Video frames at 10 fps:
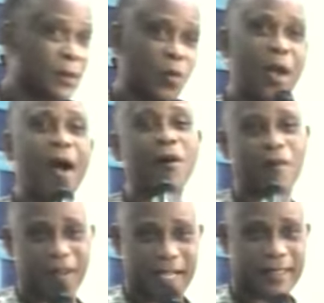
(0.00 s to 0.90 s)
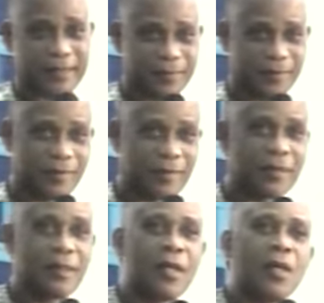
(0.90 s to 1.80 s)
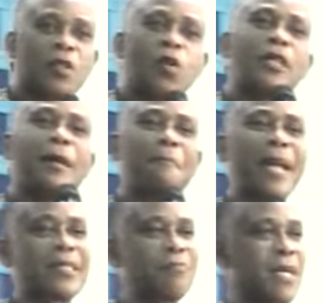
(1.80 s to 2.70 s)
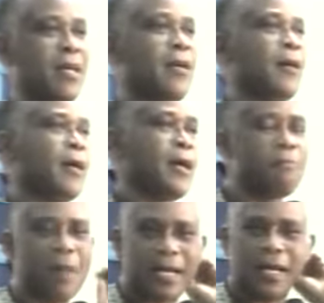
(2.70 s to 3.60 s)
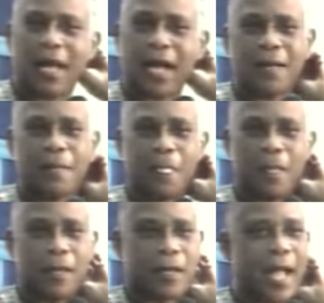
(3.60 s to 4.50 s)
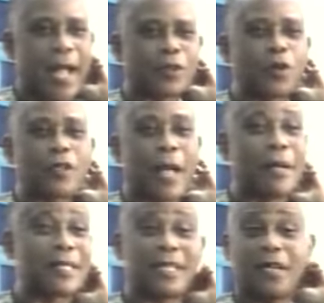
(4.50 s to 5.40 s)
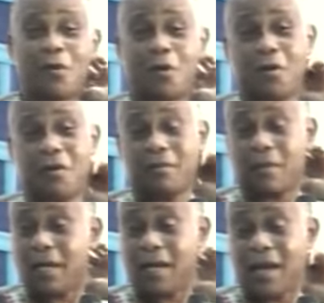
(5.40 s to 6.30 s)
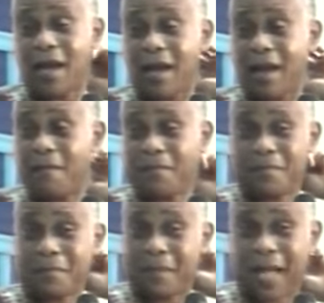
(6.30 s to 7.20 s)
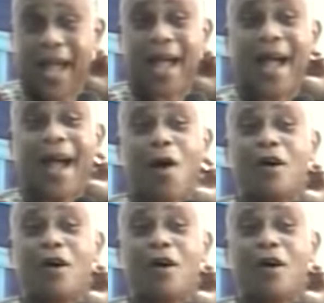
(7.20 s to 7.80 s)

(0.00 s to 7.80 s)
we are covered. So they met me in Manila and talked about it. Said, no, um, I, I,